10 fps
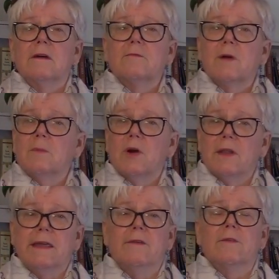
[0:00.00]
from our
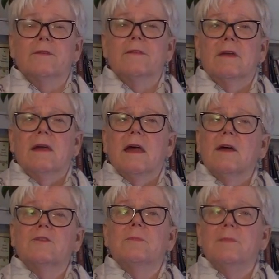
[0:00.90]
leaders,
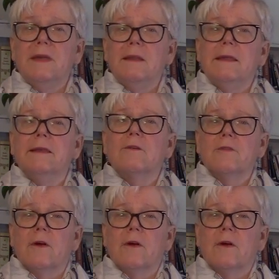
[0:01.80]
and to be leaders